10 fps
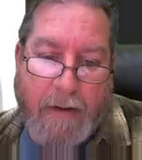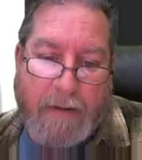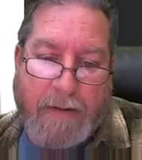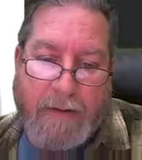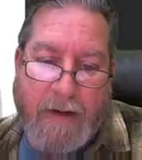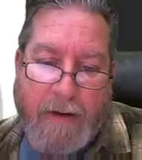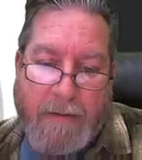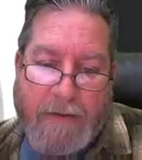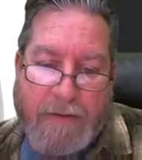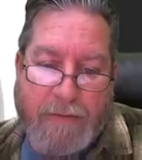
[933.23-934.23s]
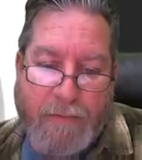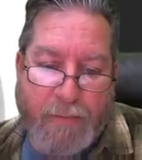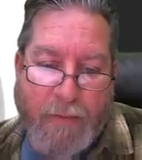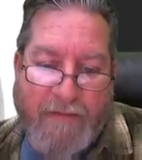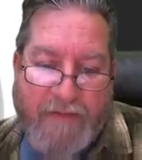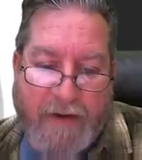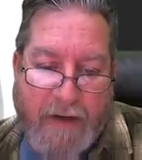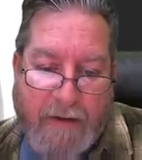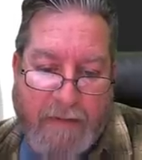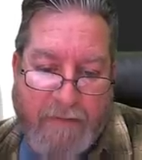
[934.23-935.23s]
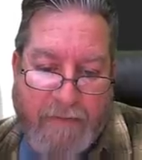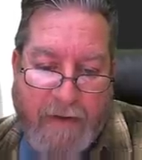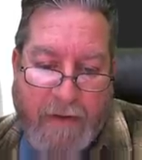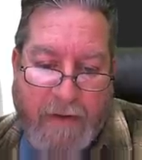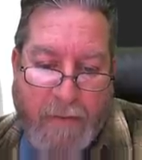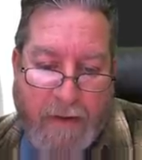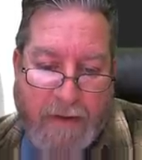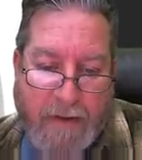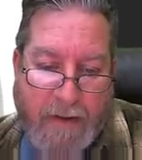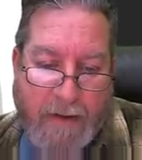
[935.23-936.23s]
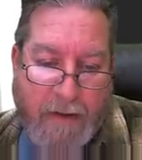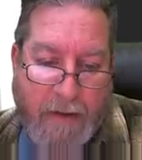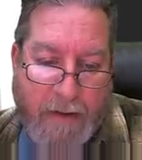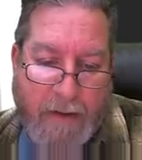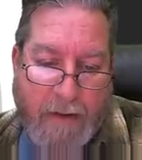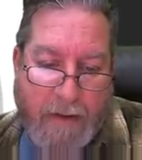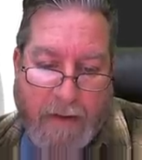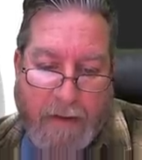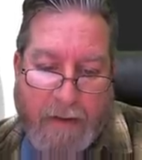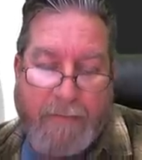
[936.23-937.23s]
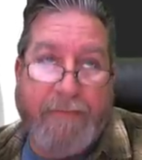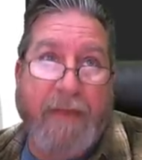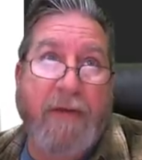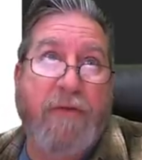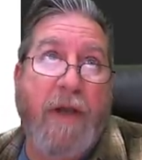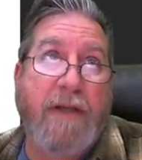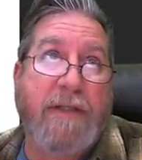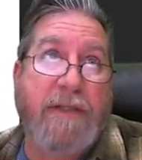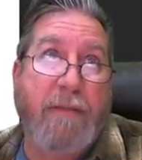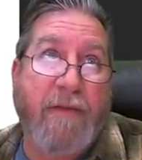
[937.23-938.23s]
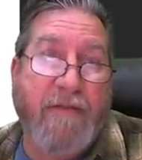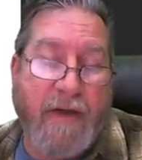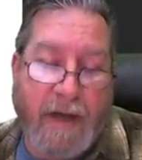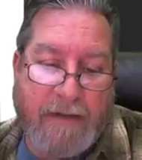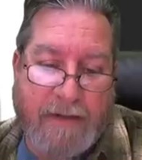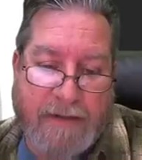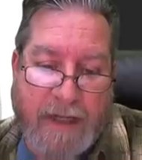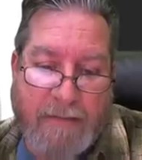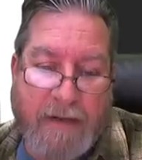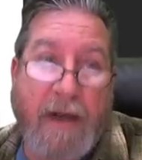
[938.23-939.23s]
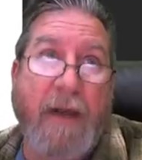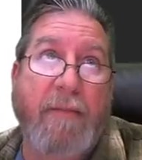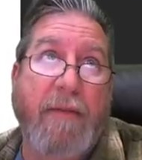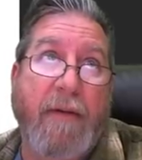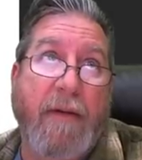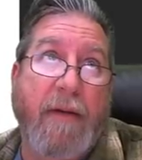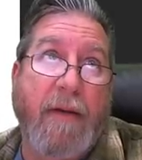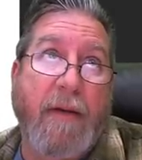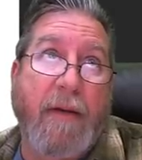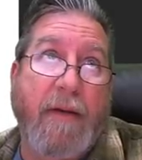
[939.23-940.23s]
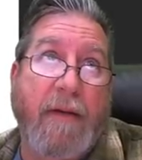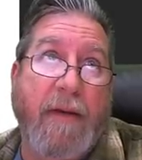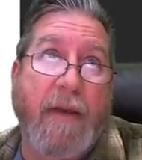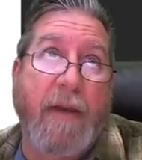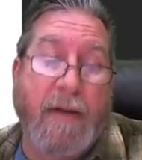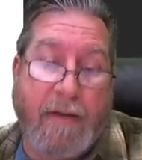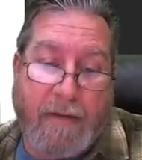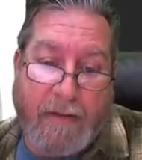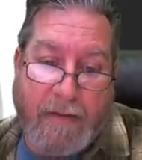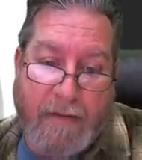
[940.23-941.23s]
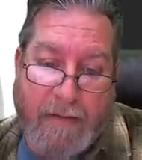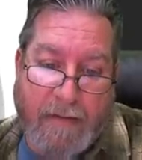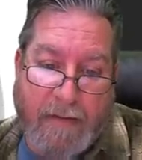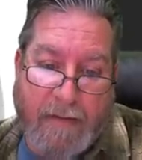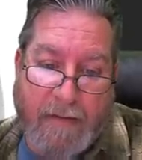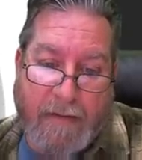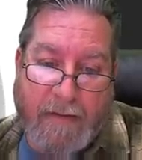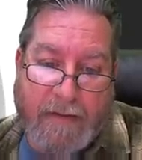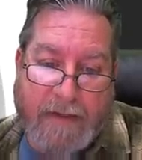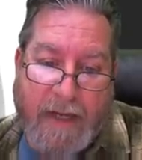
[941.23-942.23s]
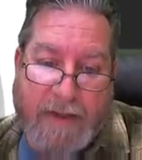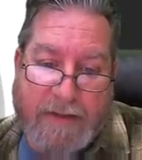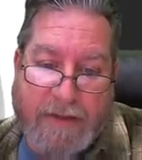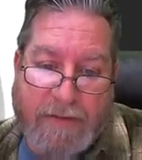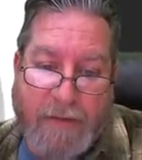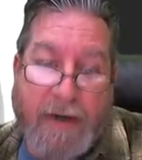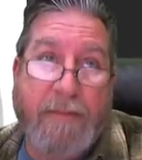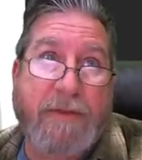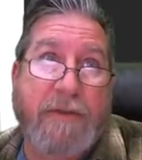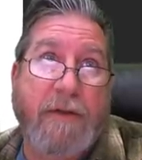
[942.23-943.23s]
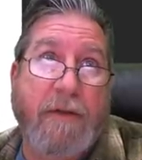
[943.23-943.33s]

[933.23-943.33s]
So here I'm just roughing in very quickly and trying to simplify at the same time uh, this guy's stripes